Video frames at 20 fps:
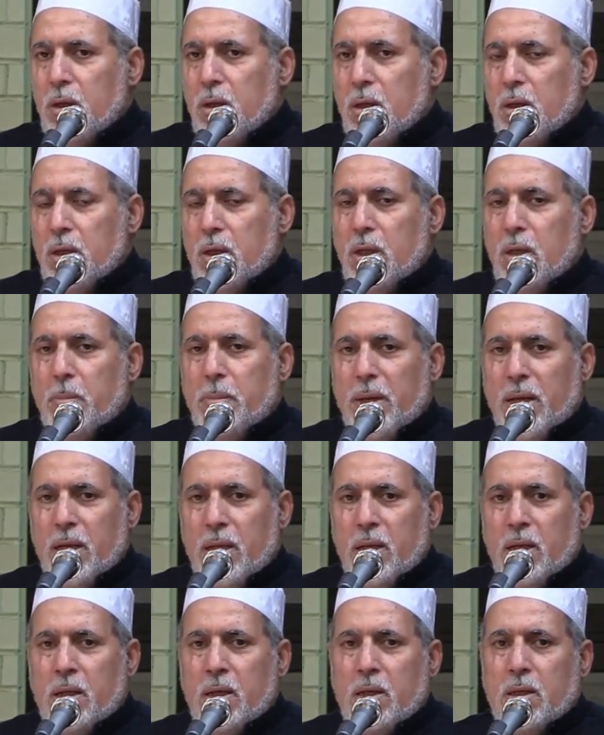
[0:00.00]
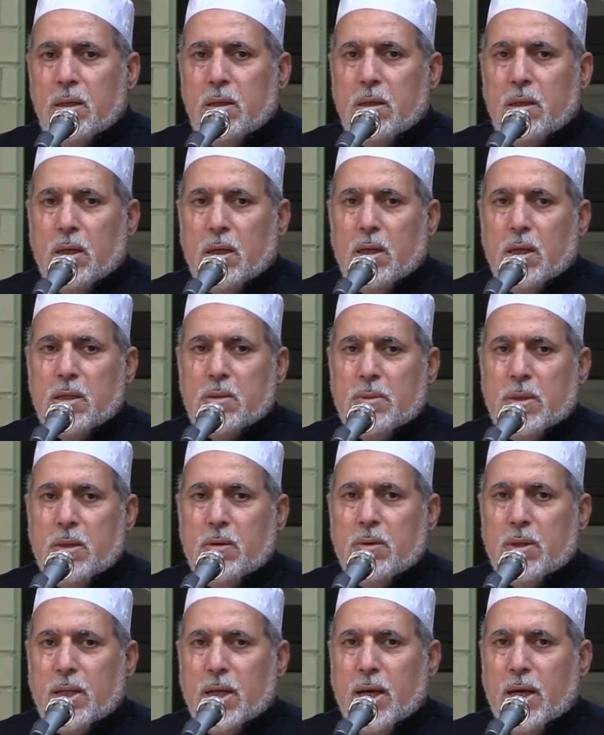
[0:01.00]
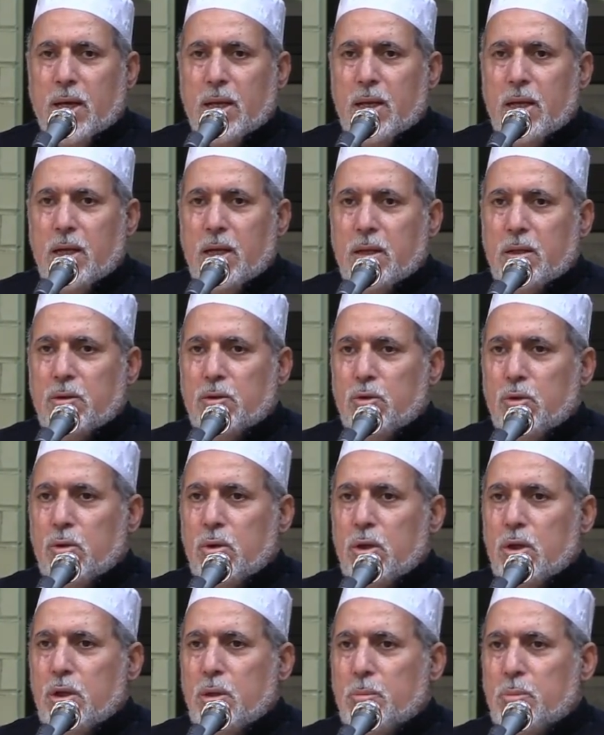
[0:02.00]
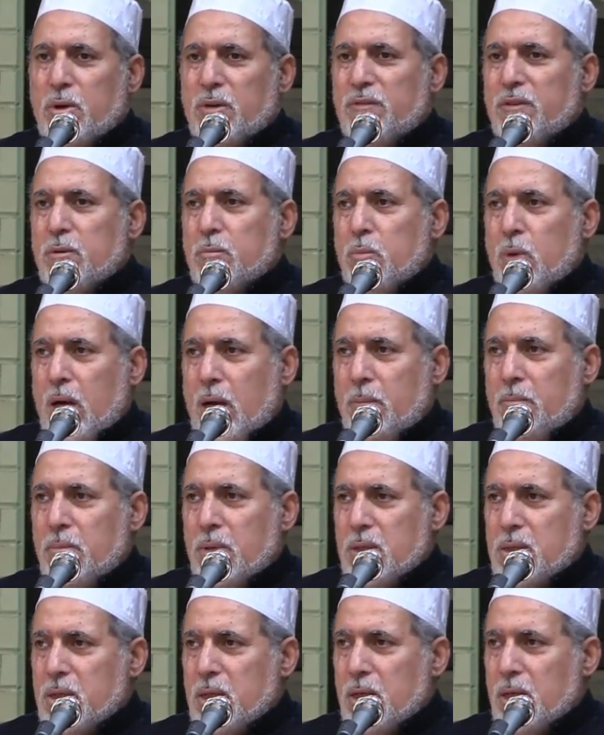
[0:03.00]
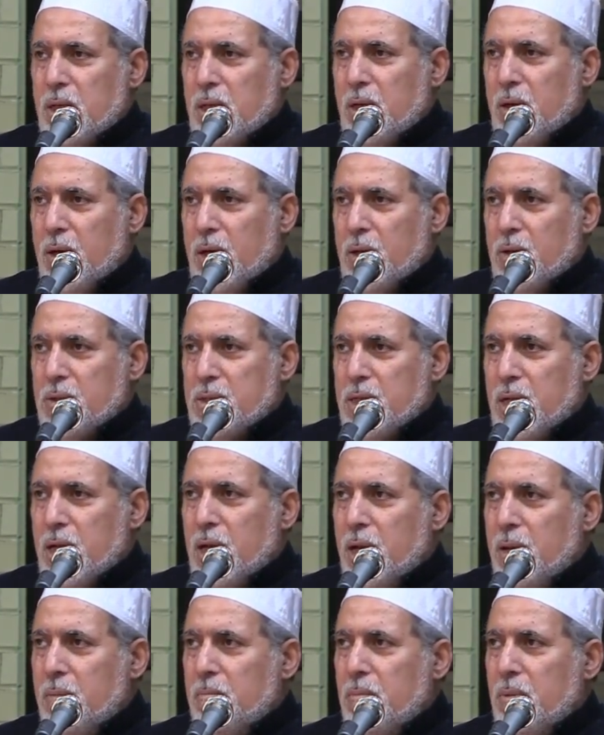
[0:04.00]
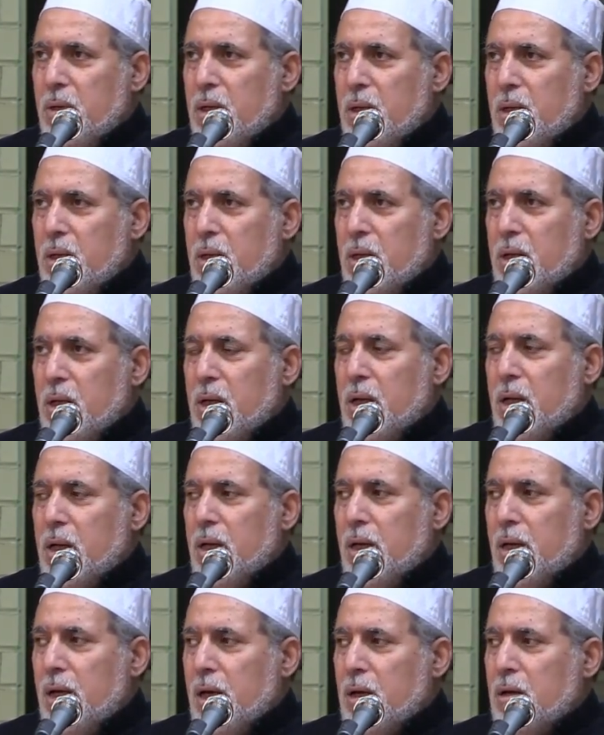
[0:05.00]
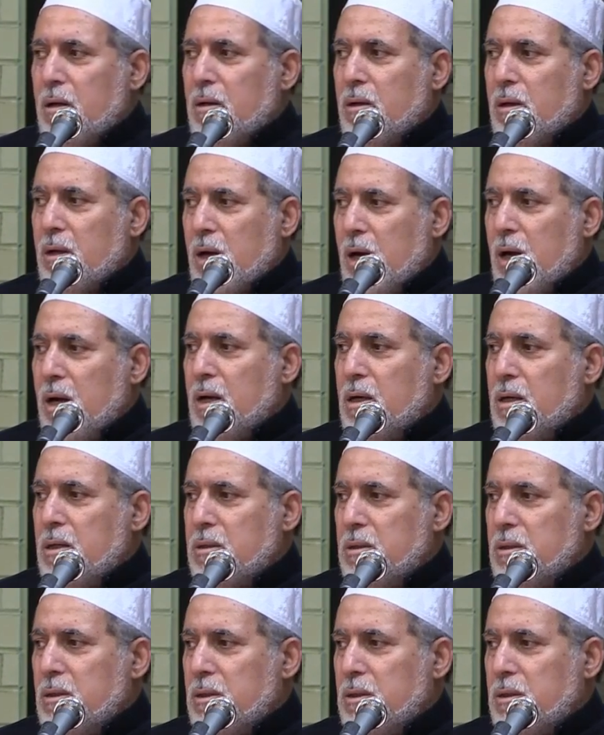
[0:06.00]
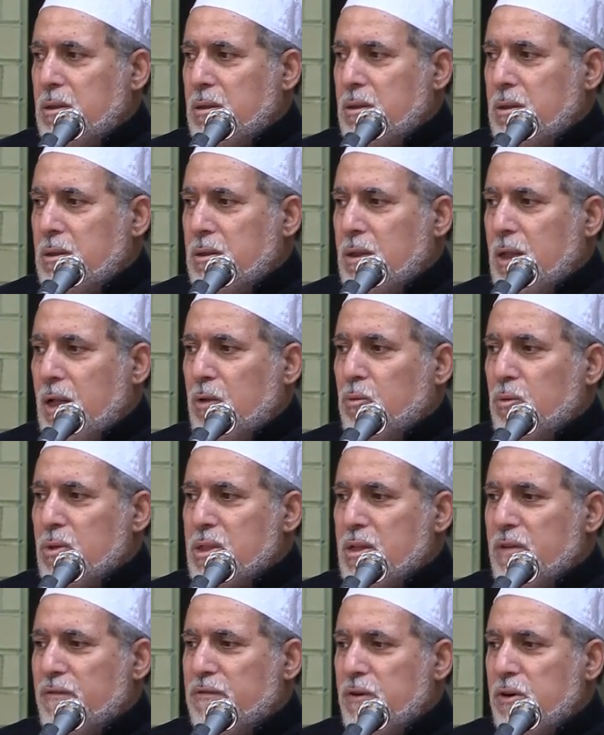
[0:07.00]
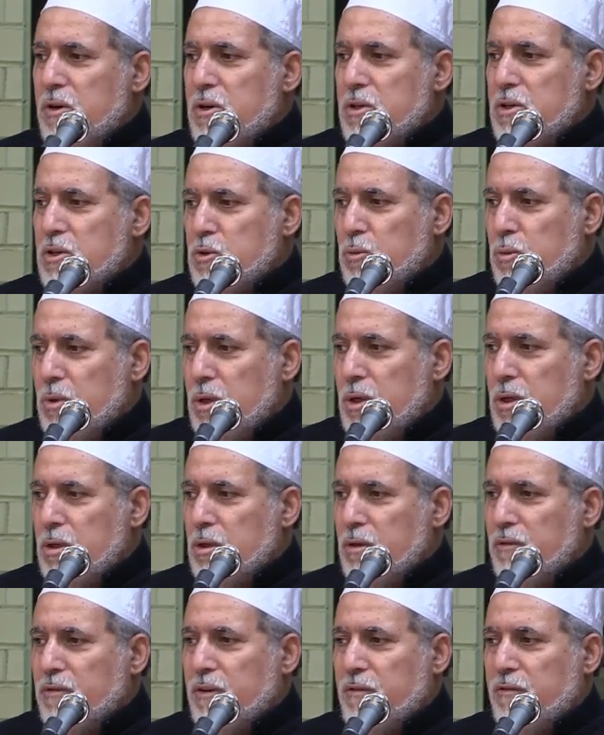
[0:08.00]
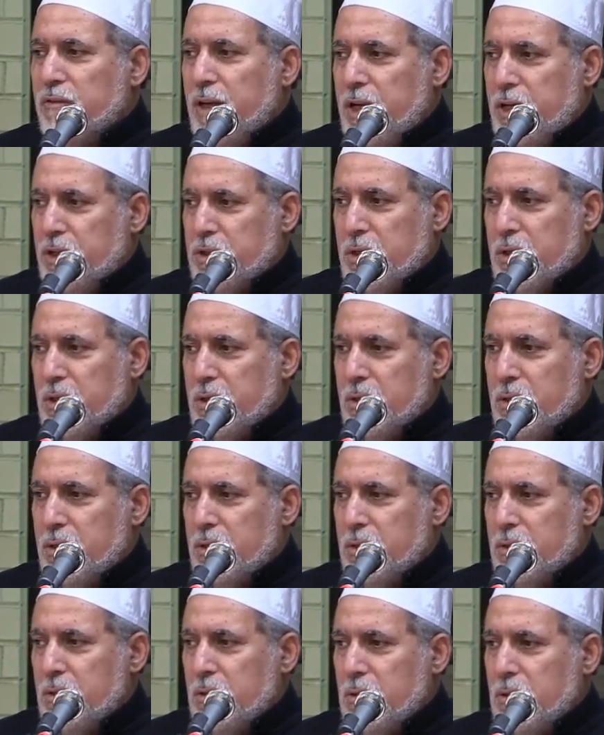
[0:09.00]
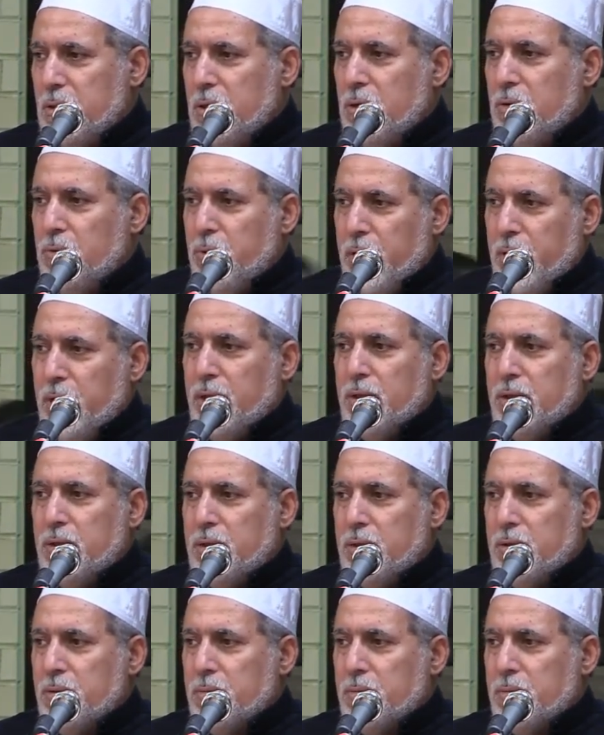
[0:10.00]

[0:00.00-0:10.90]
In the beginning, Allah subhanahu wa ta'ala told Prophet Muhammad sallallahu alayhi wa sallam, Iqra. That was the first word of revelation. Read.